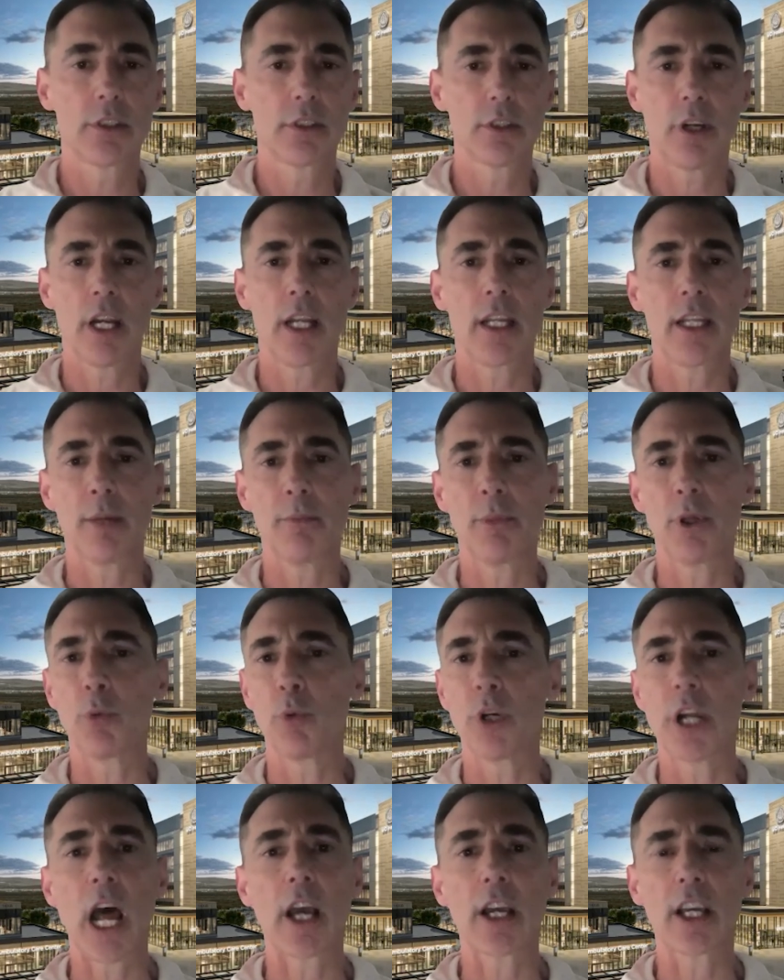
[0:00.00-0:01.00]
right? I mean,
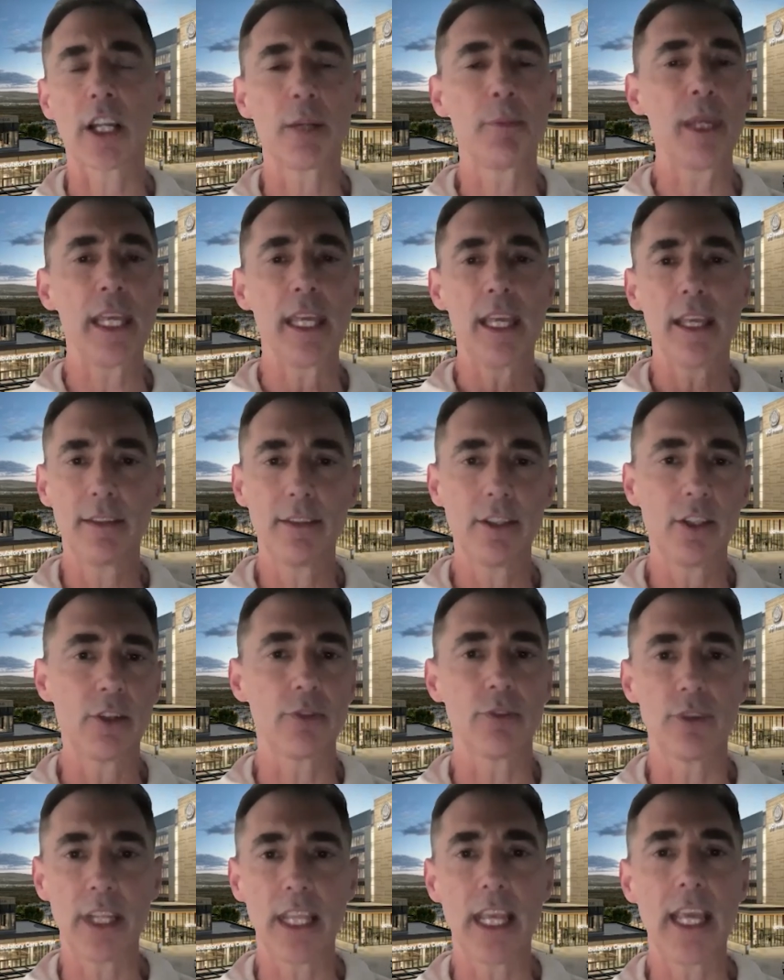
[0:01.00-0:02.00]
we're not going to be,
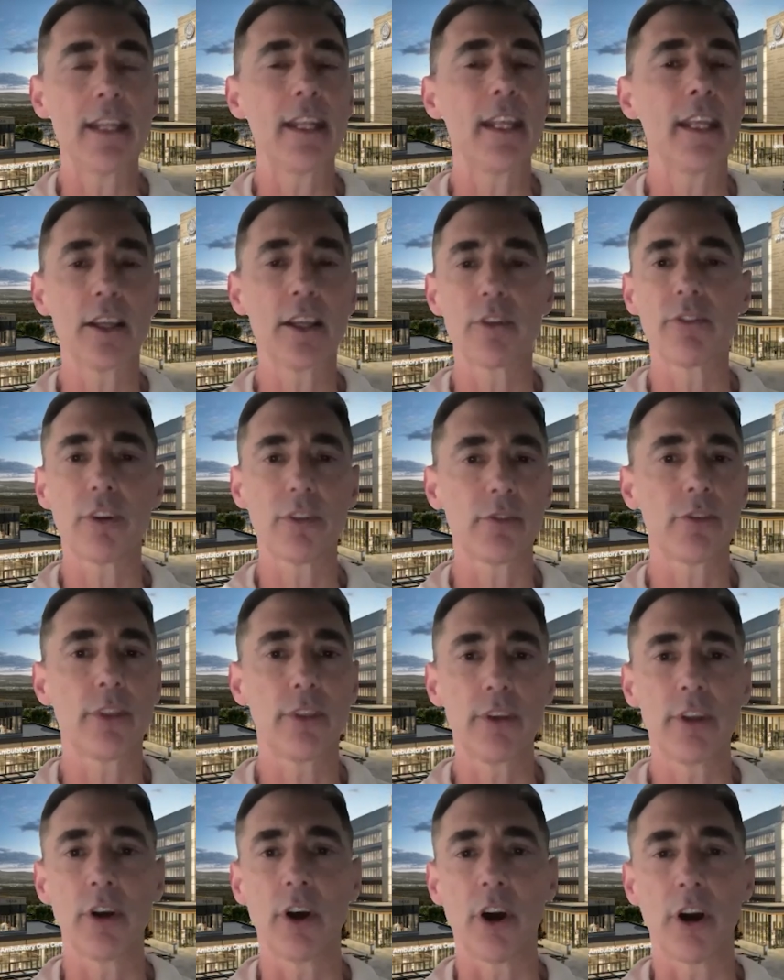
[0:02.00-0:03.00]
hitting,
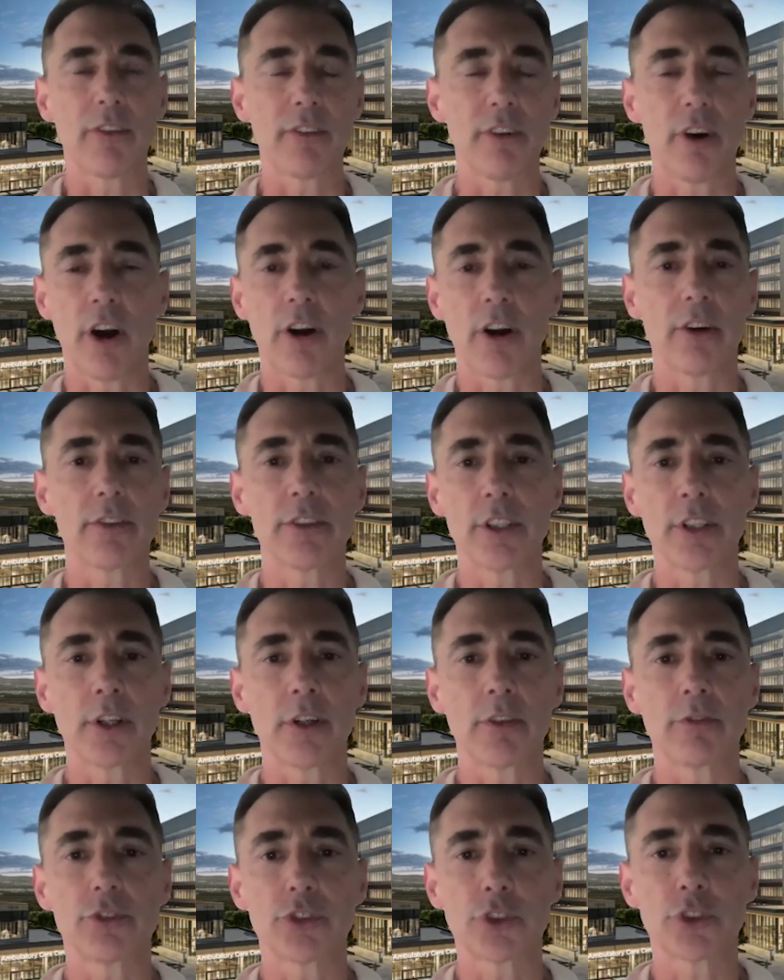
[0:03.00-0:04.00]
our
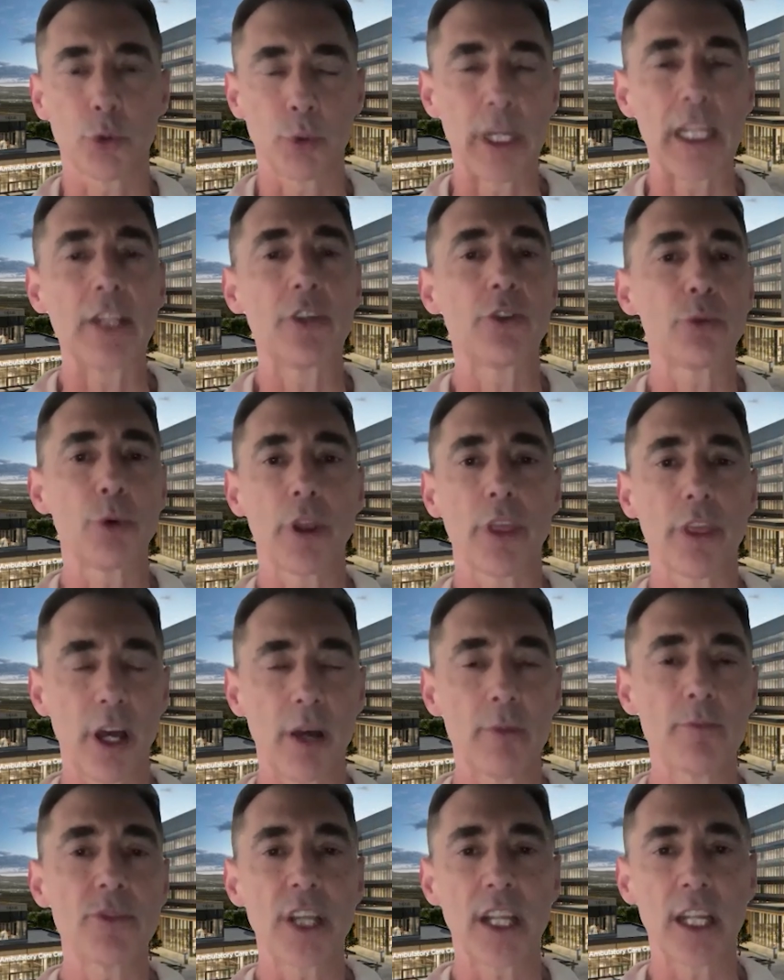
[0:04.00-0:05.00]
screens with
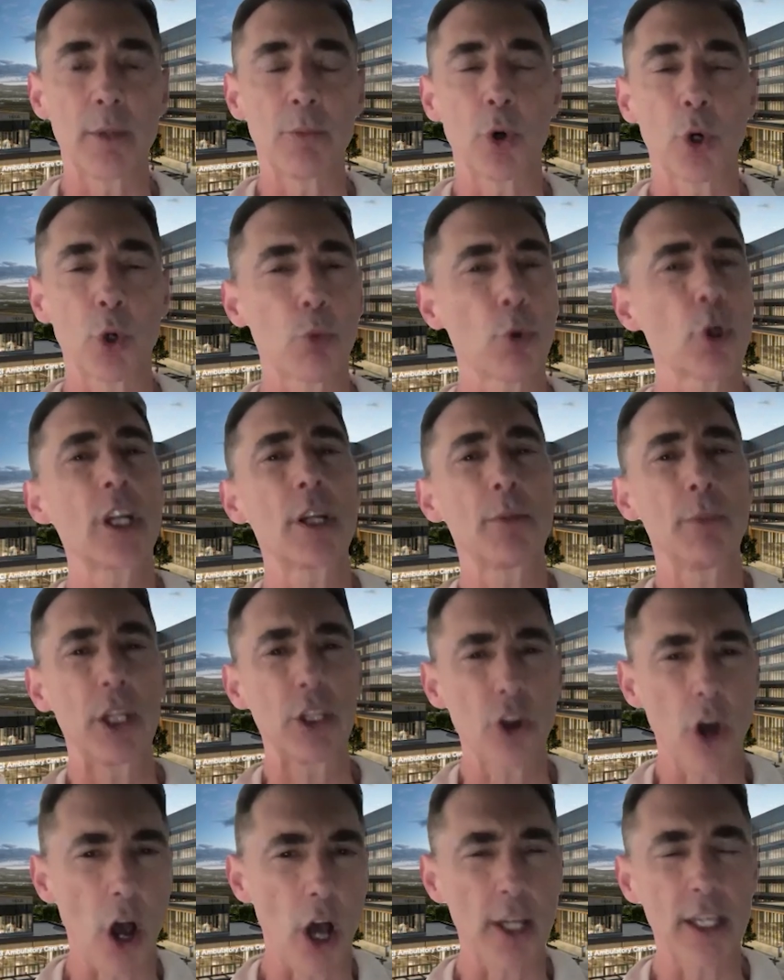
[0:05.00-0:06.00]
thumbs anymore. We're going to be
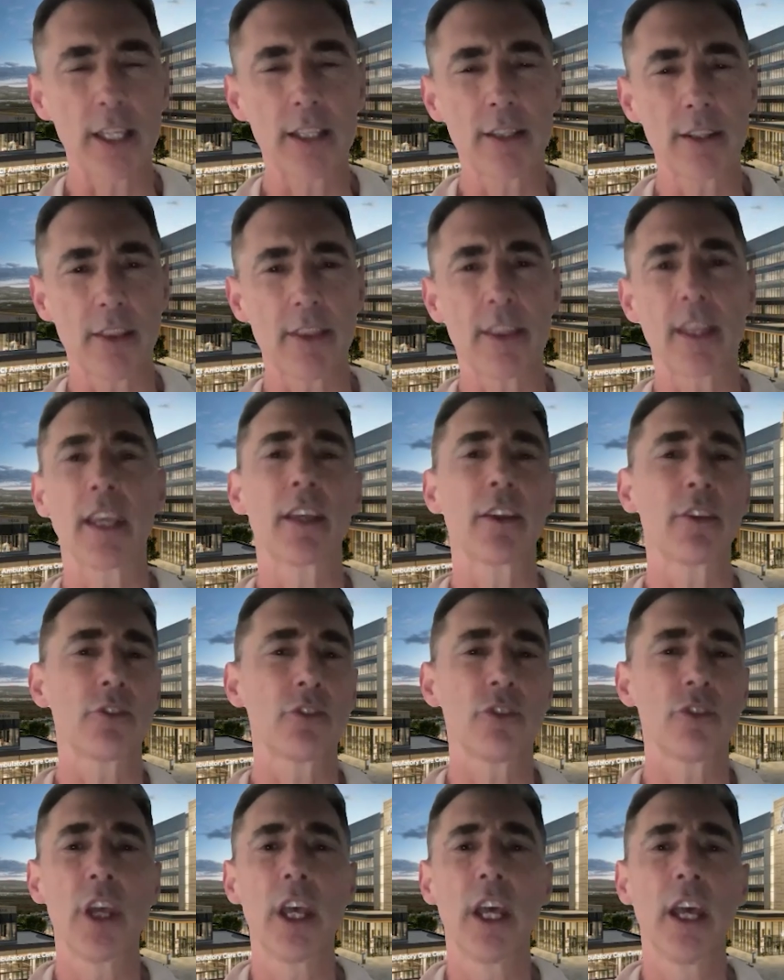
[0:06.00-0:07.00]
talking to
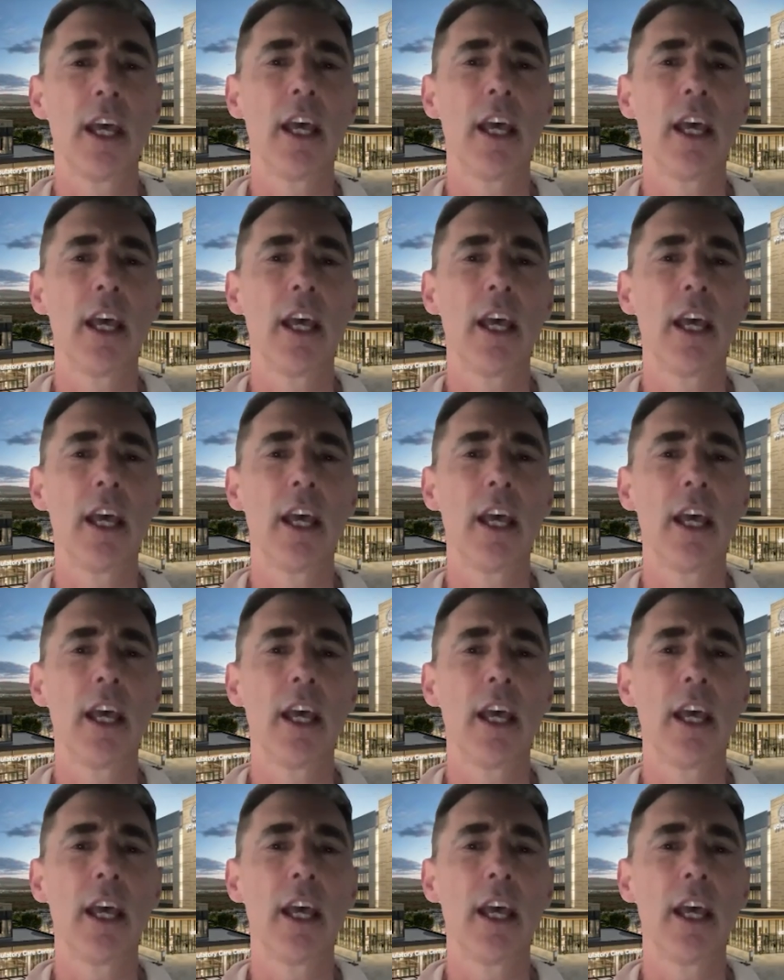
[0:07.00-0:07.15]
things,